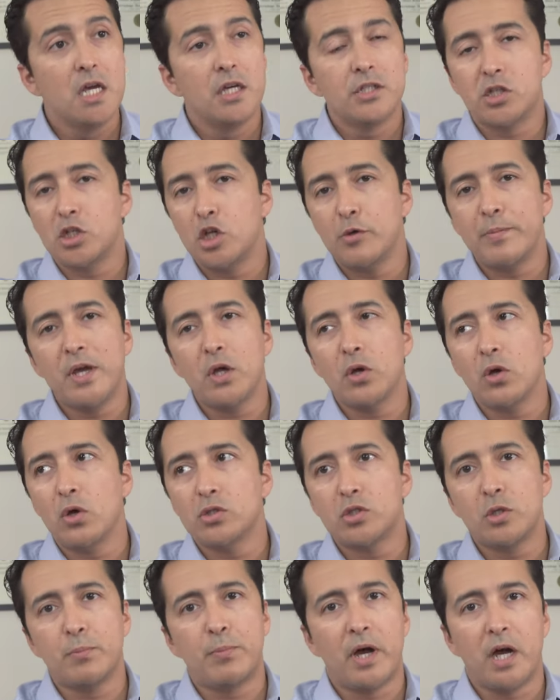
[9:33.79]
So you may go
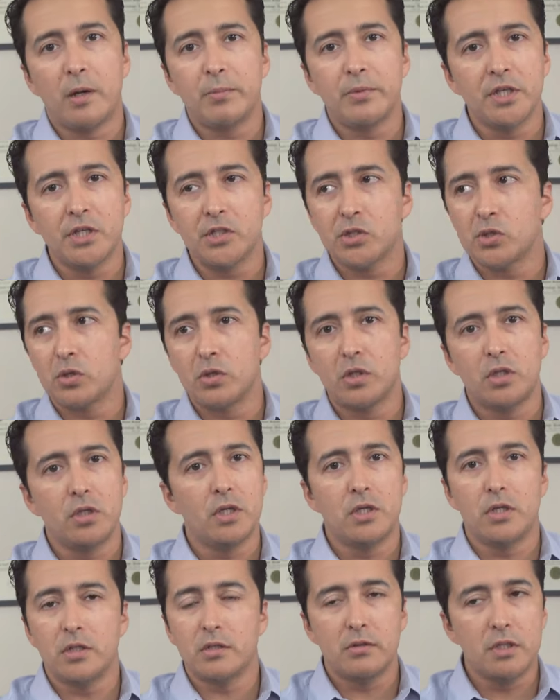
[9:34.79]
to Publix or
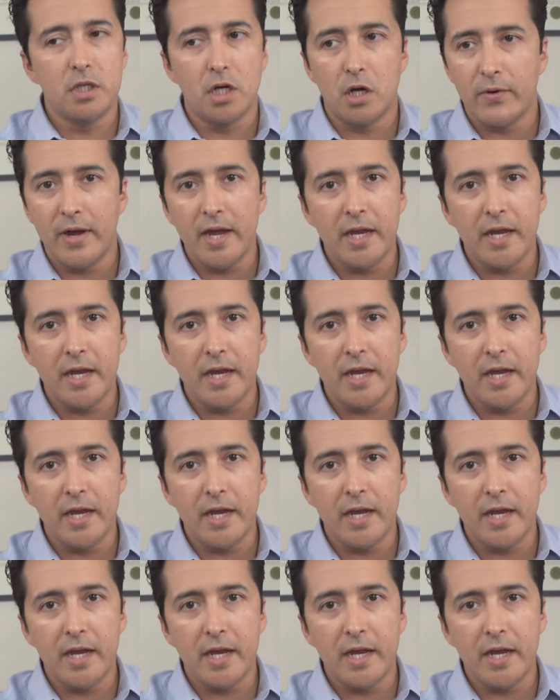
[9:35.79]
you know,